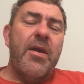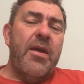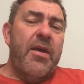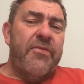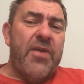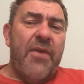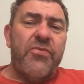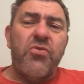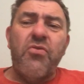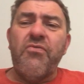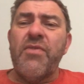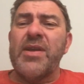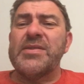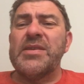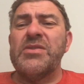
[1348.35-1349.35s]
If you haven't
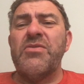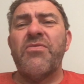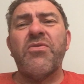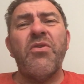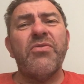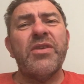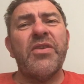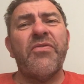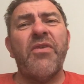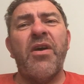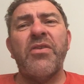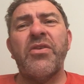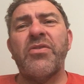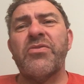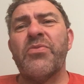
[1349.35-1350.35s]
already and you've got this far,
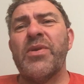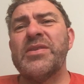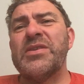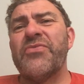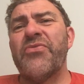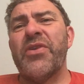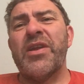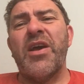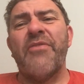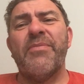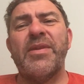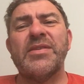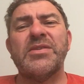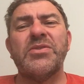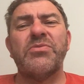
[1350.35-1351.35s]
you're 23.5
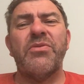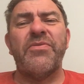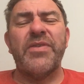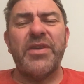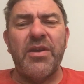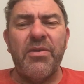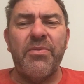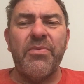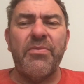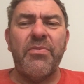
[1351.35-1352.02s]
minutes into a video